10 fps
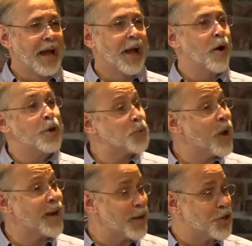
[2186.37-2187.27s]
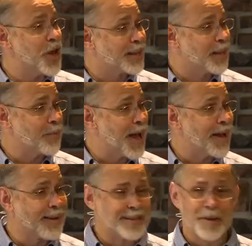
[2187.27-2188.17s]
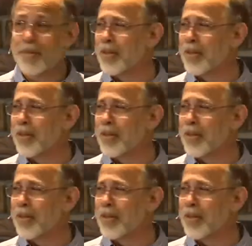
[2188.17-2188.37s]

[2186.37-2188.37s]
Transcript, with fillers: I always wanted to check them out, except